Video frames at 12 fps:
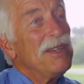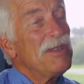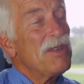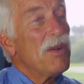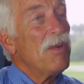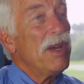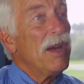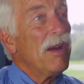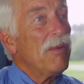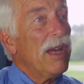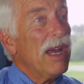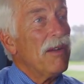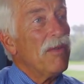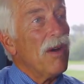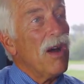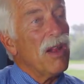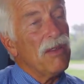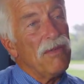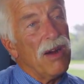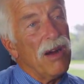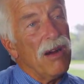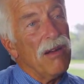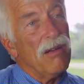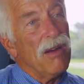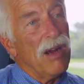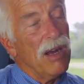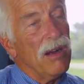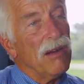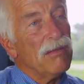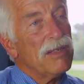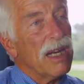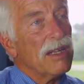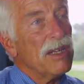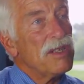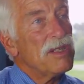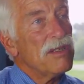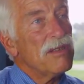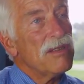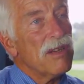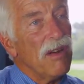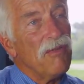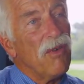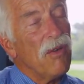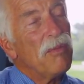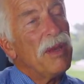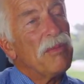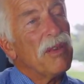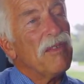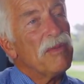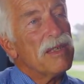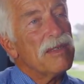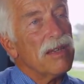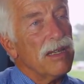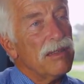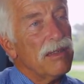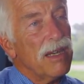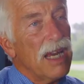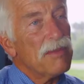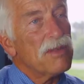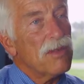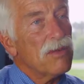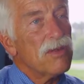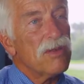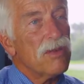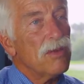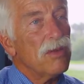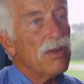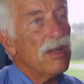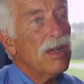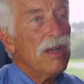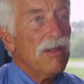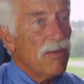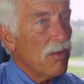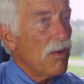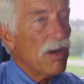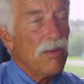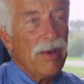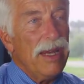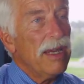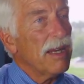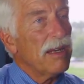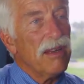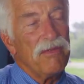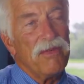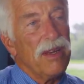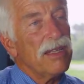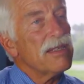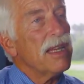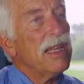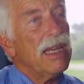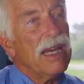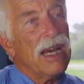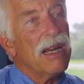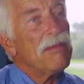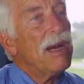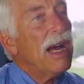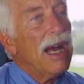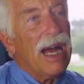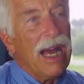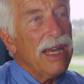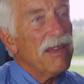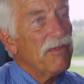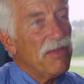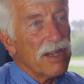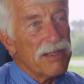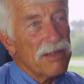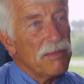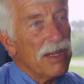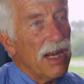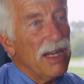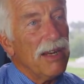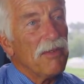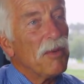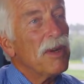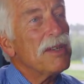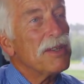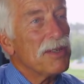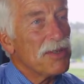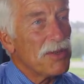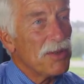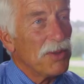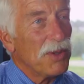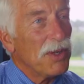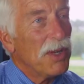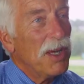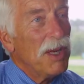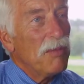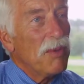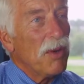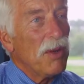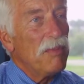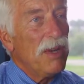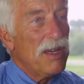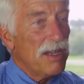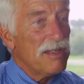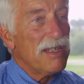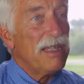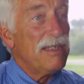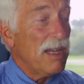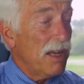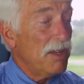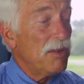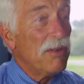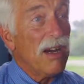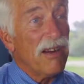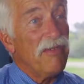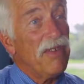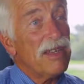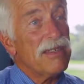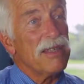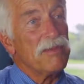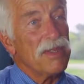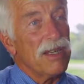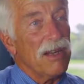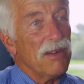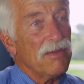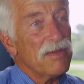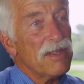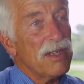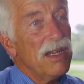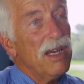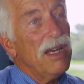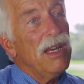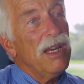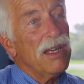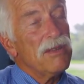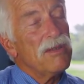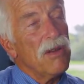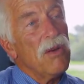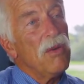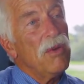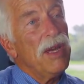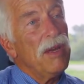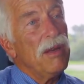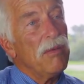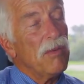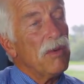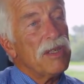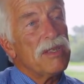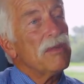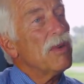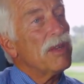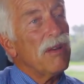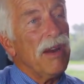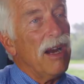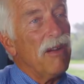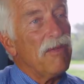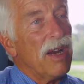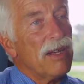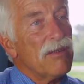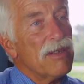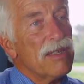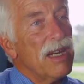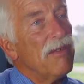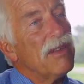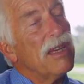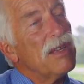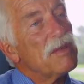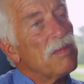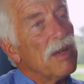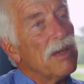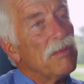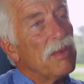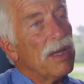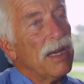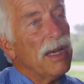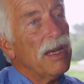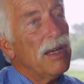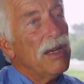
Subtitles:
So we have all of our technicians, our 4 people have been sent to Capstone school for 1 week and can fix anything on them. I can fix them, and I never went to the school, but only because they tell you how to fix themselves. And so what their air factor is and everything is plug and play.